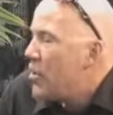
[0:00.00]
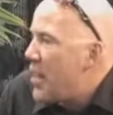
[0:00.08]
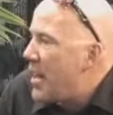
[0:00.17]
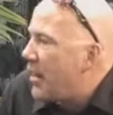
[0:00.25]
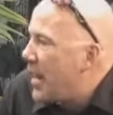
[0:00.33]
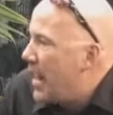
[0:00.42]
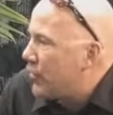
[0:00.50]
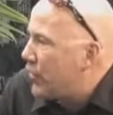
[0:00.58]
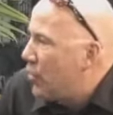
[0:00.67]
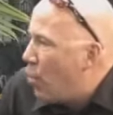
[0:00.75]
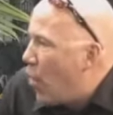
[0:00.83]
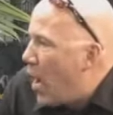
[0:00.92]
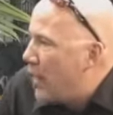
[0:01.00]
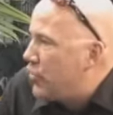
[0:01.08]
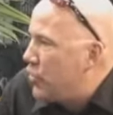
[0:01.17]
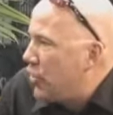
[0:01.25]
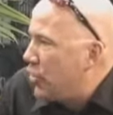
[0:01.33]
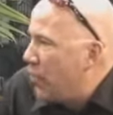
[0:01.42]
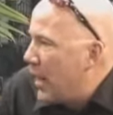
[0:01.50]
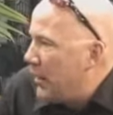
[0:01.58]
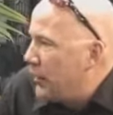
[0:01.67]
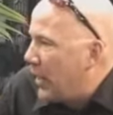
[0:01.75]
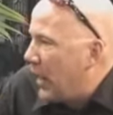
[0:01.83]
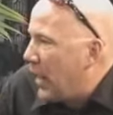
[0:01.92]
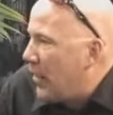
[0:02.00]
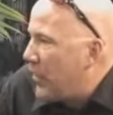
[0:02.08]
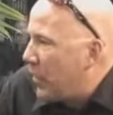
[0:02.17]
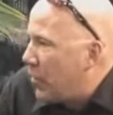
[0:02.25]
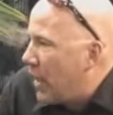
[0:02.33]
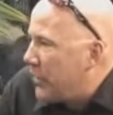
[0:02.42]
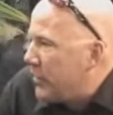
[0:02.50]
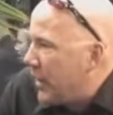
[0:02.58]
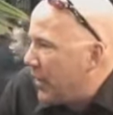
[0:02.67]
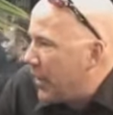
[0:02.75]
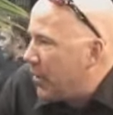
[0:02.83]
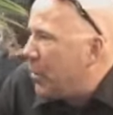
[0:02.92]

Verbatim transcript: they could actually watch you racing in the criterium.